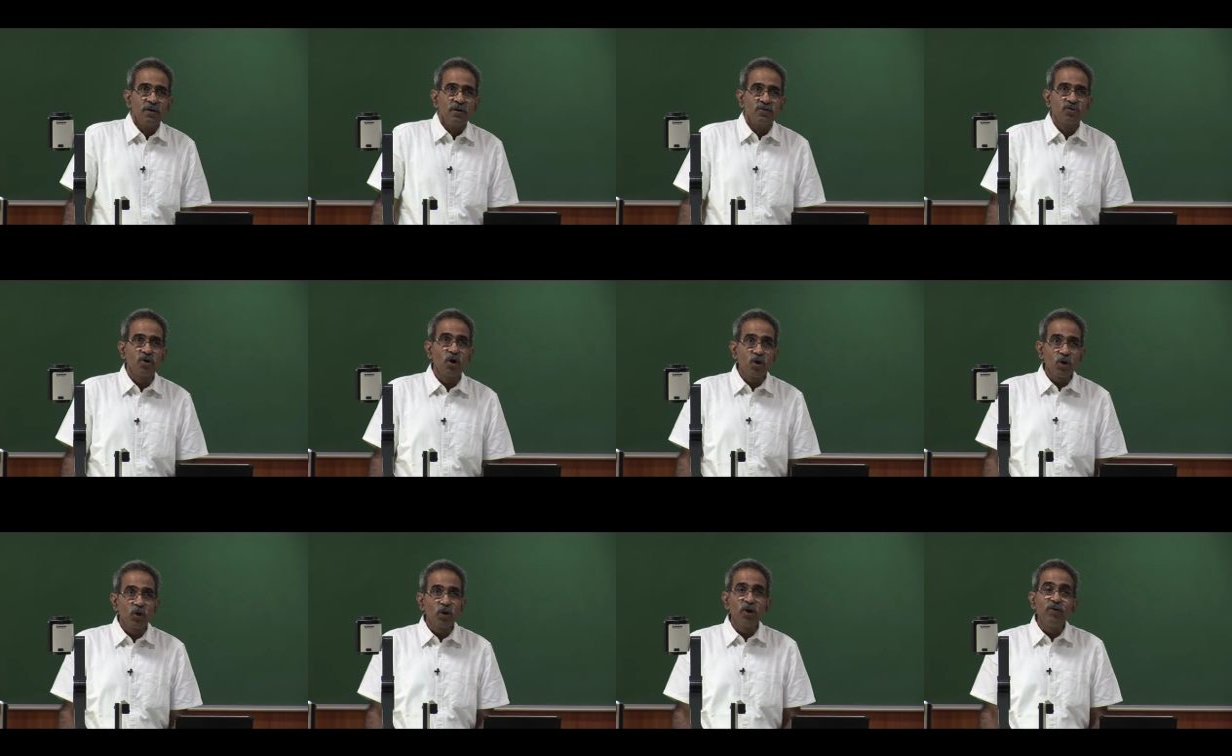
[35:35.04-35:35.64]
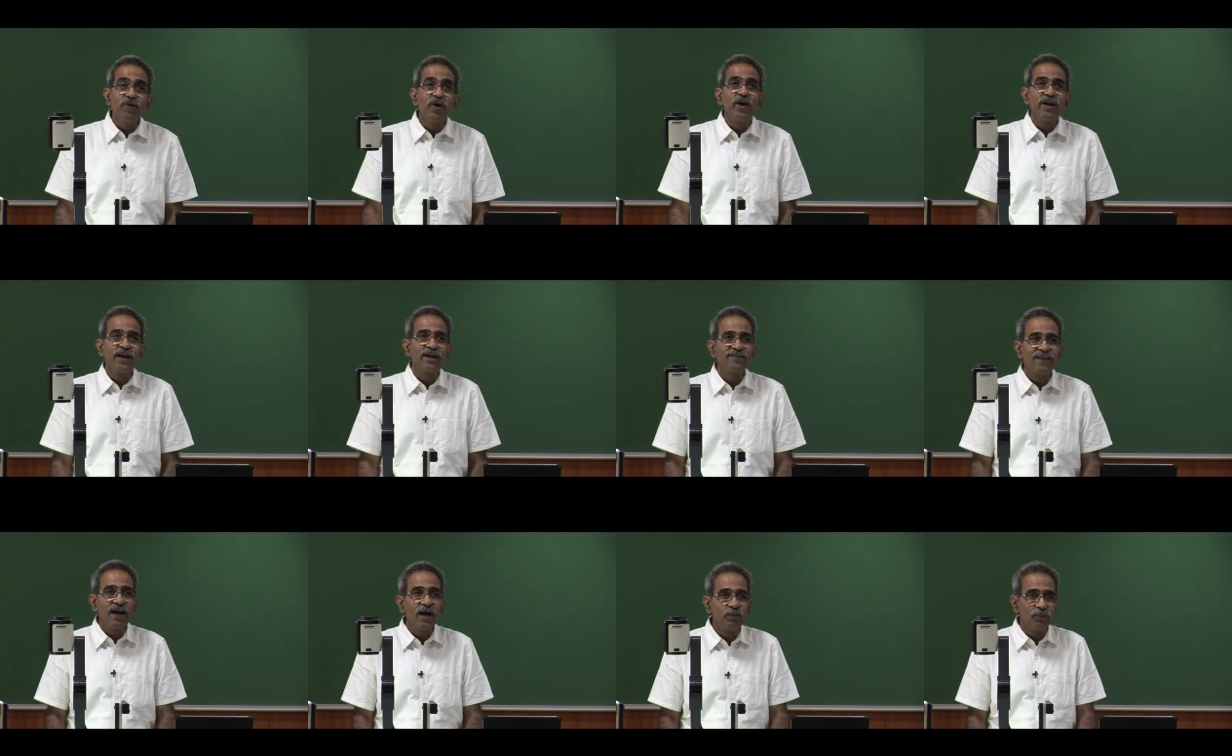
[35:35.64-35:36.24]
So to give you an
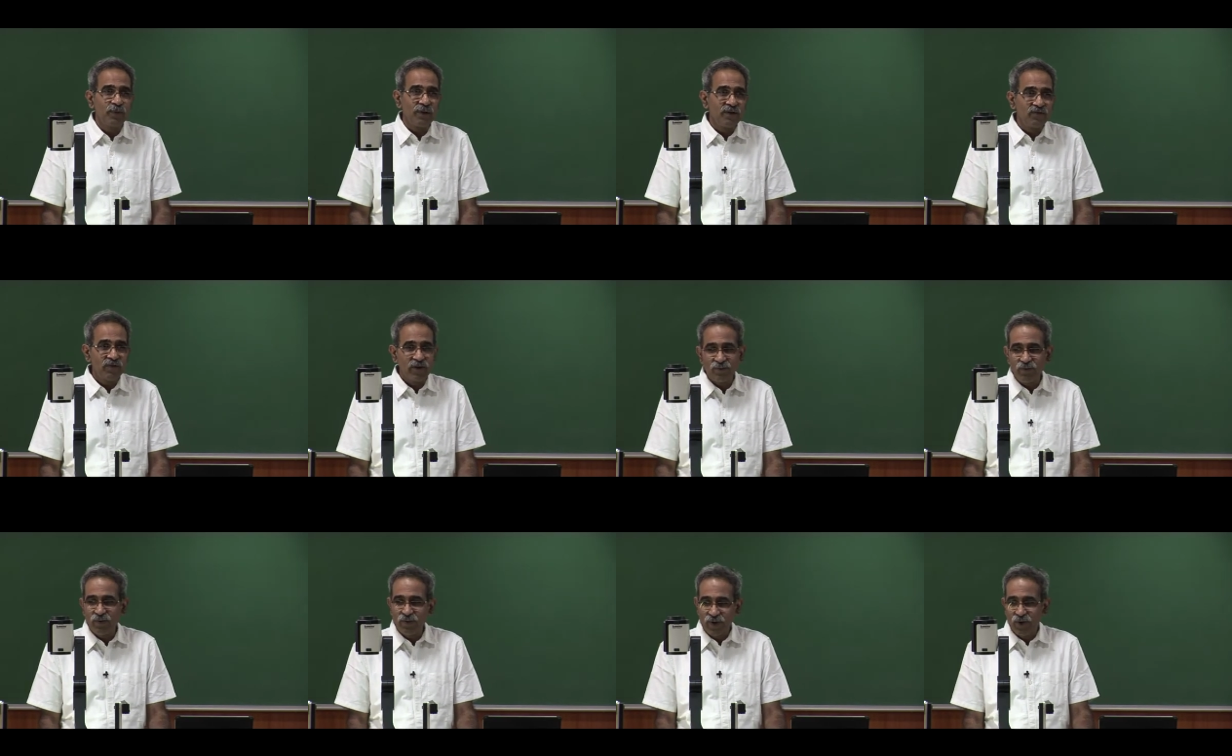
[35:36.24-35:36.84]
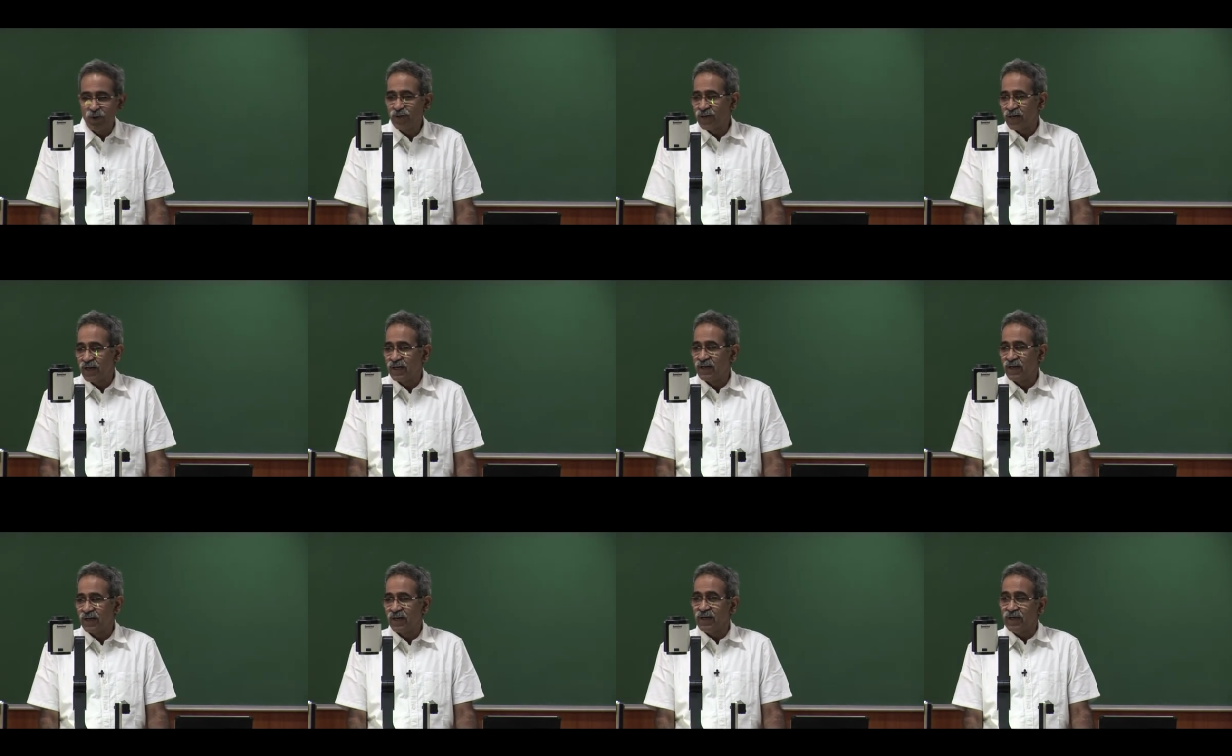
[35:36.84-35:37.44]
example from our own
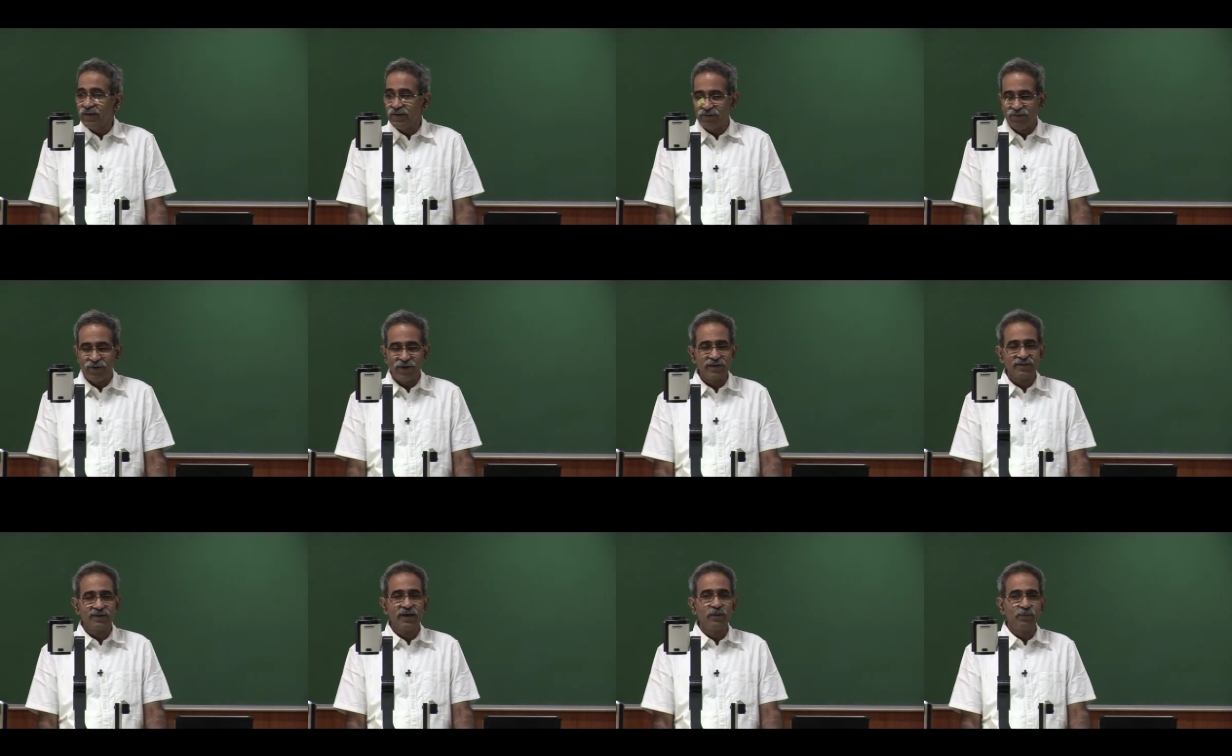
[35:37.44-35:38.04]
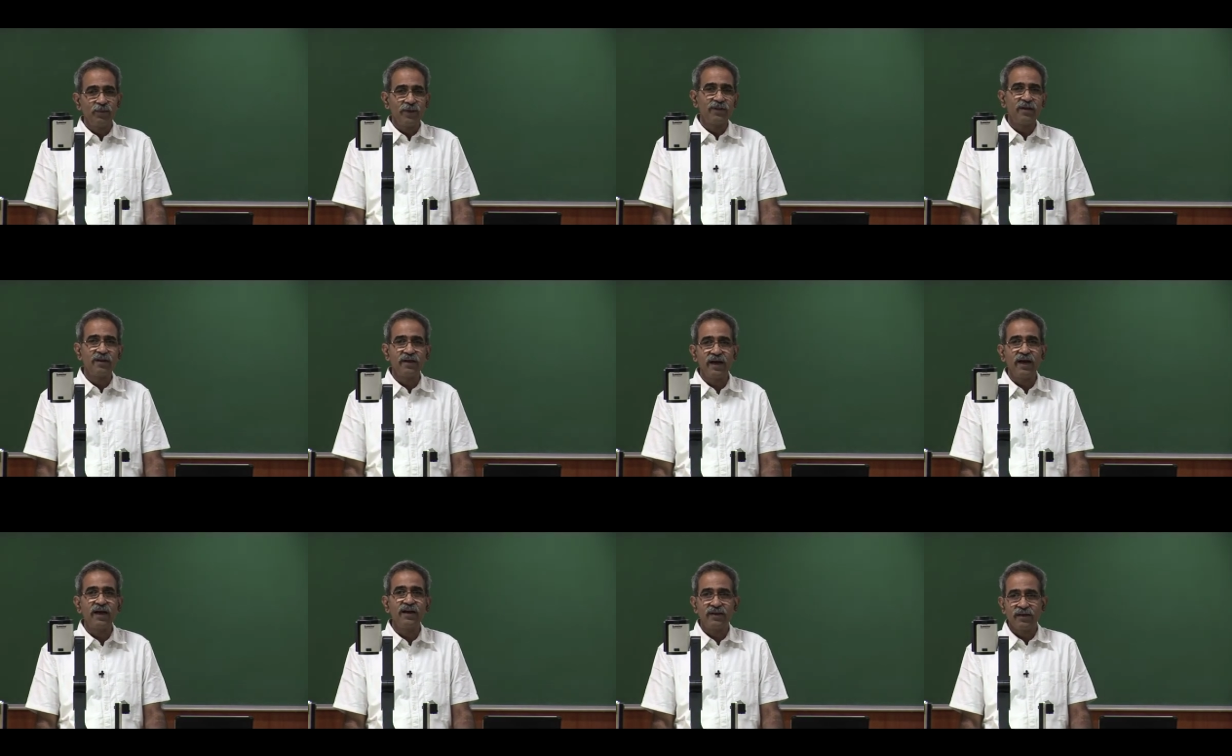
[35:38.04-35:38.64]
country, for example, the
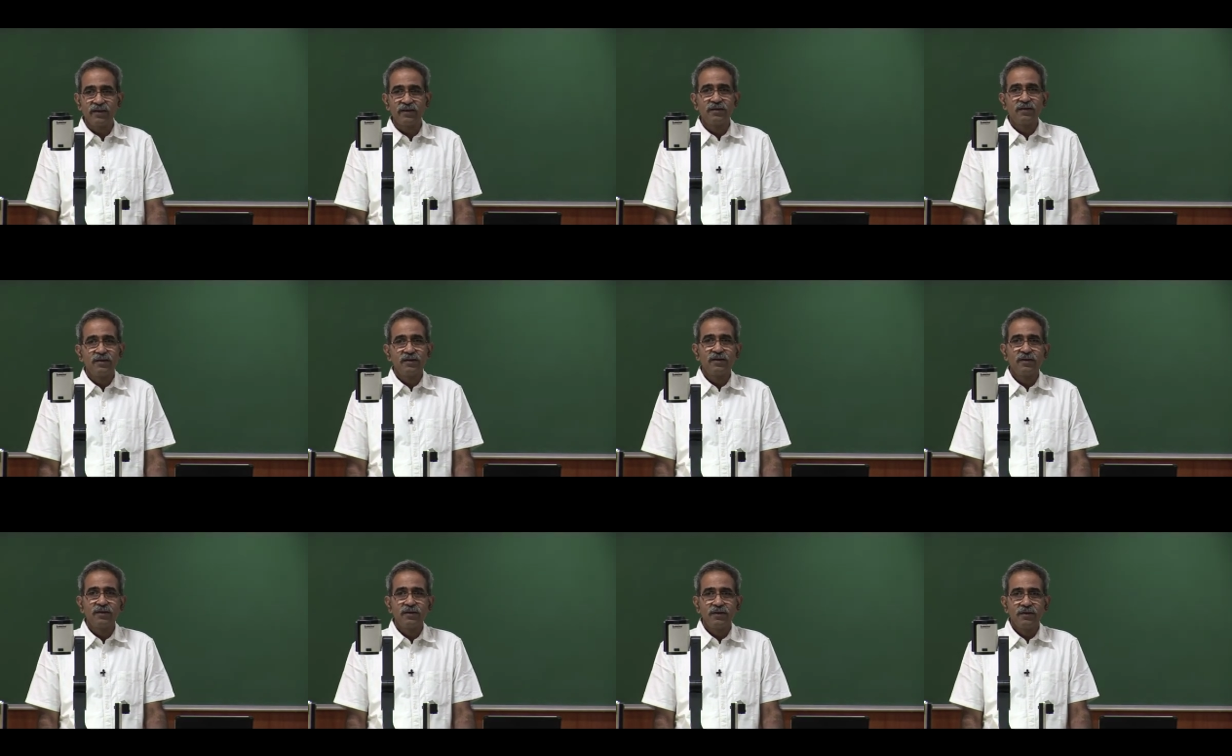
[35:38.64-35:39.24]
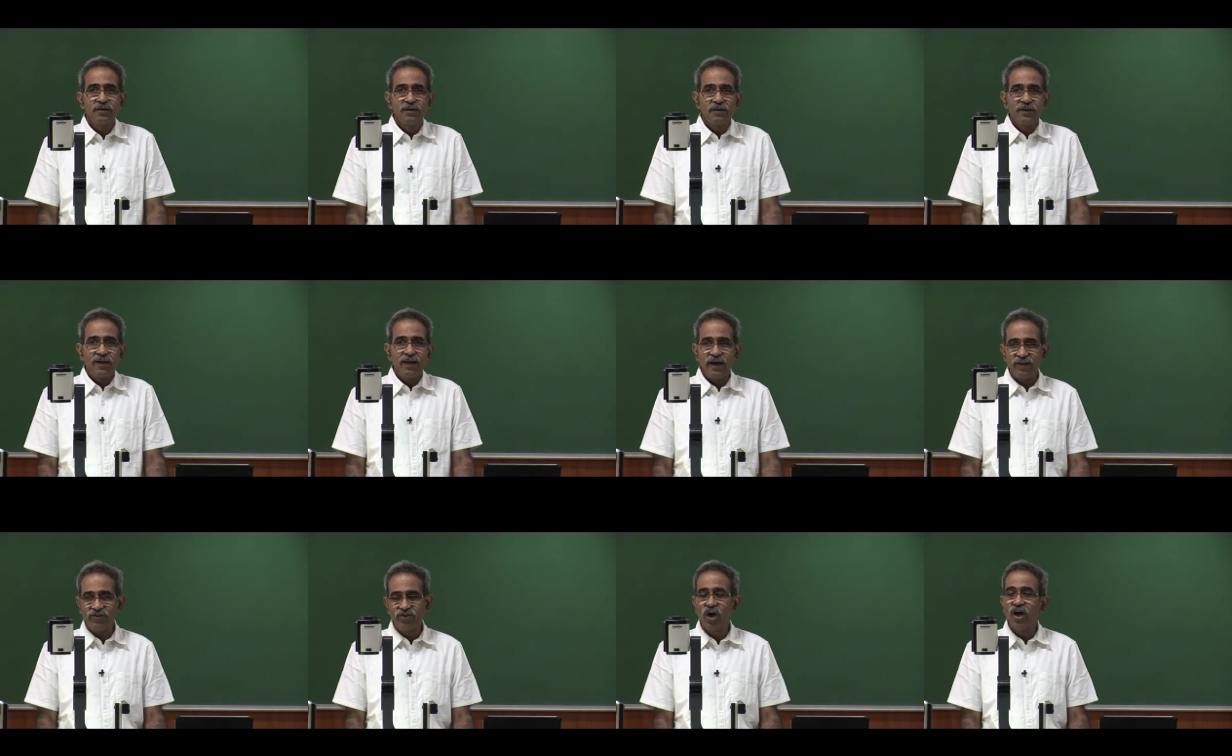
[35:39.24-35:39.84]
great
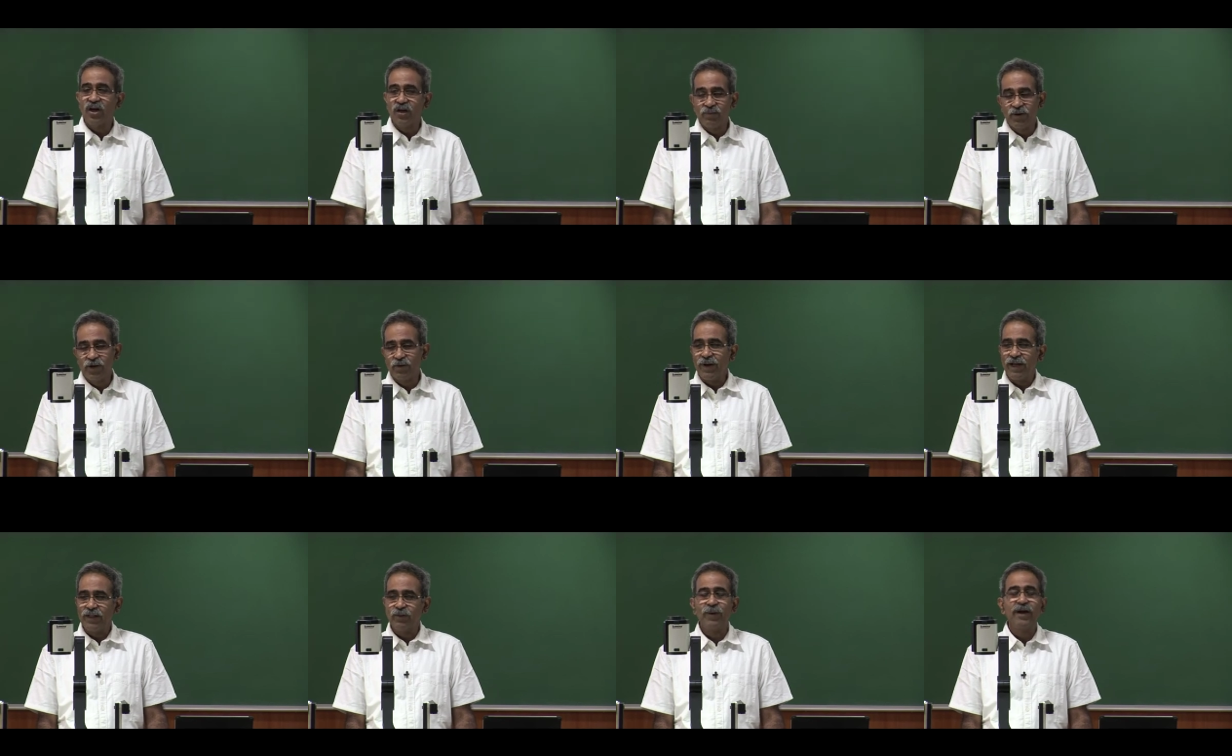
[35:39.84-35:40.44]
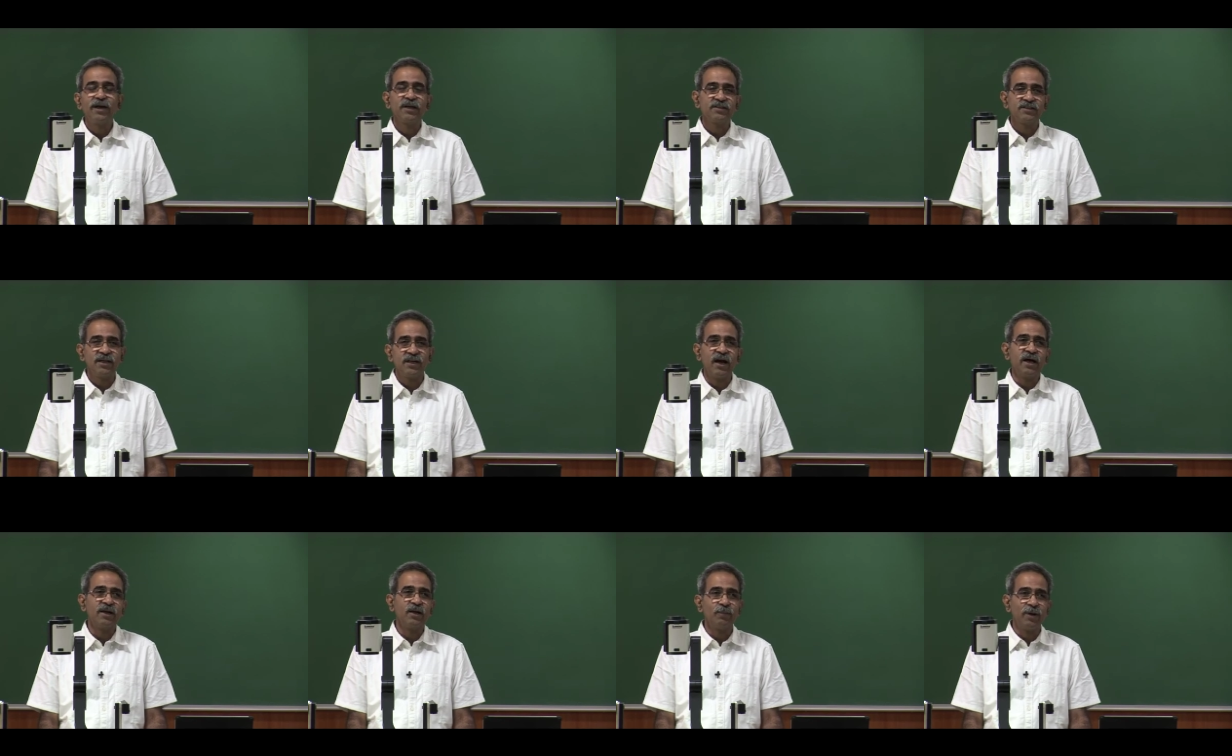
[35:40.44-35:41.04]
astronomer, mathematician
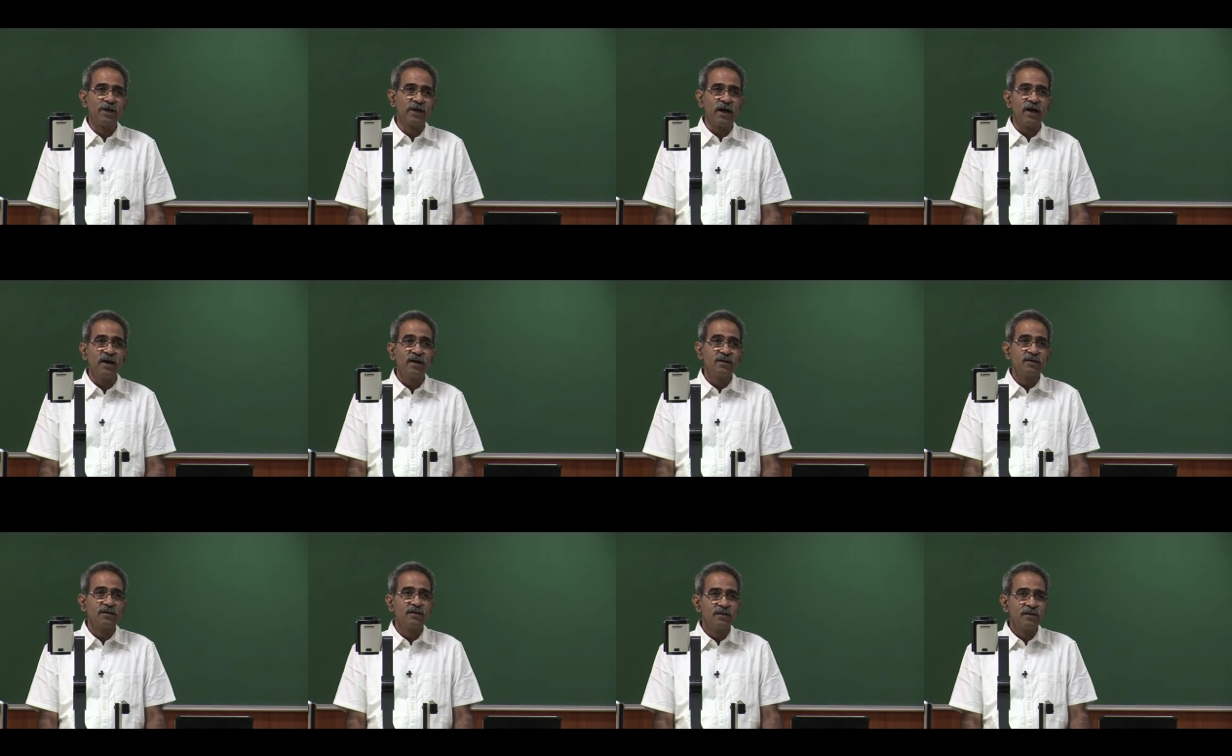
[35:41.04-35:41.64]
Aryabhatta,